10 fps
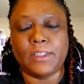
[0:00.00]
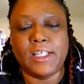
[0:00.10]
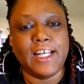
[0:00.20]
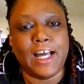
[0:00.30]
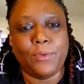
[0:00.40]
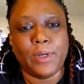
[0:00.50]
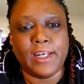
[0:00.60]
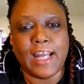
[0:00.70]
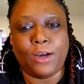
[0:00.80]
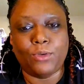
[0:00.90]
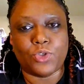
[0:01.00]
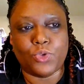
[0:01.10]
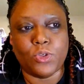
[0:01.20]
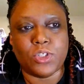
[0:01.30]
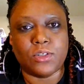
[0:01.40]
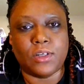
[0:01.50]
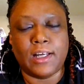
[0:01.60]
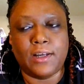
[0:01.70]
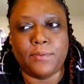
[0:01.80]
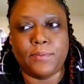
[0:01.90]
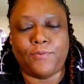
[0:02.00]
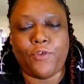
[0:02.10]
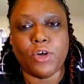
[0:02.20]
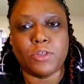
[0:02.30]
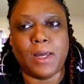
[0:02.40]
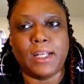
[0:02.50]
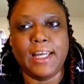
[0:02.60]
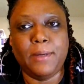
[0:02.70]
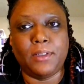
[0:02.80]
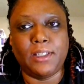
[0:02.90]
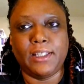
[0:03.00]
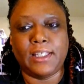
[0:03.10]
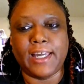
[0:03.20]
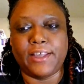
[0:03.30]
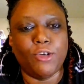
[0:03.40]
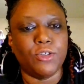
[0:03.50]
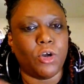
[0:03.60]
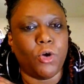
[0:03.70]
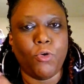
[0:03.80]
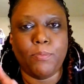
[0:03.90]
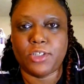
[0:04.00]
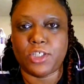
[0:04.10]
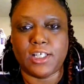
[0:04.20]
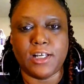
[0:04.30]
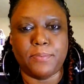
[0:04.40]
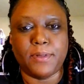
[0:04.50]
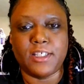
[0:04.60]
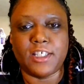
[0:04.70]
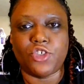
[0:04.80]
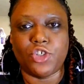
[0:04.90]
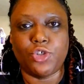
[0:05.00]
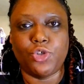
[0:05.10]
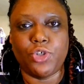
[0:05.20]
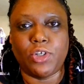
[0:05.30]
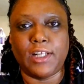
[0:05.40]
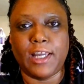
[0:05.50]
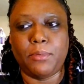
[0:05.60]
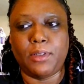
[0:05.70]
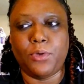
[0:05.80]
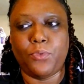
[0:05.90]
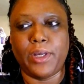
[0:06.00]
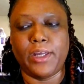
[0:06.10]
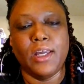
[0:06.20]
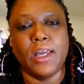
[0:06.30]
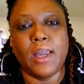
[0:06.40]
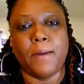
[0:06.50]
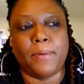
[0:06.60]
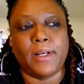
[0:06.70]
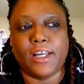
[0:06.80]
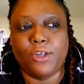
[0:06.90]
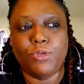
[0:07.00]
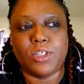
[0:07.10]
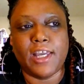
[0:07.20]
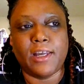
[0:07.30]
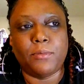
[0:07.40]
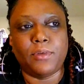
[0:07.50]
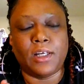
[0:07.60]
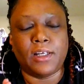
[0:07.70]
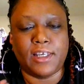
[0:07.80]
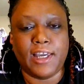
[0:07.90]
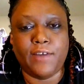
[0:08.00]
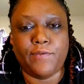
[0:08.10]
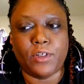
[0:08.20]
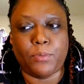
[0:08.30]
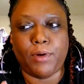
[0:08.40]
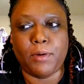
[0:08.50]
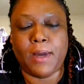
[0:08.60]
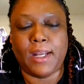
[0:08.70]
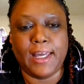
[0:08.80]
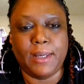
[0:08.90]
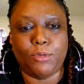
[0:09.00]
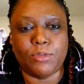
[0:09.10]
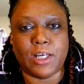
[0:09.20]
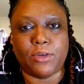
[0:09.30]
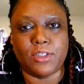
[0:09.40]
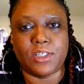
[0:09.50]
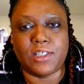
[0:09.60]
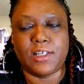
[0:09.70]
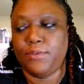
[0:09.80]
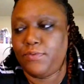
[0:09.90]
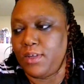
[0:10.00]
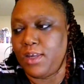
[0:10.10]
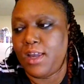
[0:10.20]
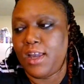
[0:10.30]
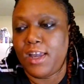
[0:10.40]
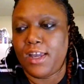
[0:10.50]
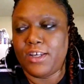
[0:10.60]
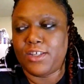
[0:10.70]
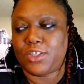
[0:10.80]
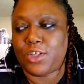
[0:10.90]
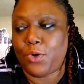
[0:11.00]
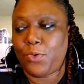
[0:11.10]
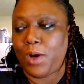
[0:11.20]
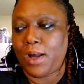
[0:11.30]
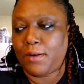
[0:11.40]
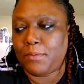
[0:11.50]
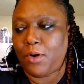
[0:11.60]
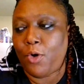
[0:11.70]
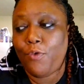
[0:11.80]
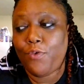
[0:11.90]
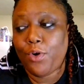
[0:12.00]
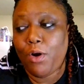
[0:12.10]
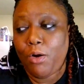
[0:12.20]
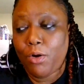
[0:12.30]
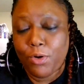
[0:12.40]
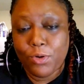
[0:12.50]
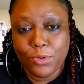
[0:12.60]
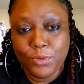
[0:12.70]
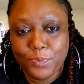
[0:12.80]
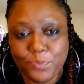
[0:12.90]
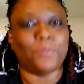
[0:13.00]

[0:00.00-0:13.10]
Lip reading: get out and outsource as far as my labeling. Like, there's a whole bunch of companies that you can do your labeling with, but I use Canva to print my labels out and stuff. So overall,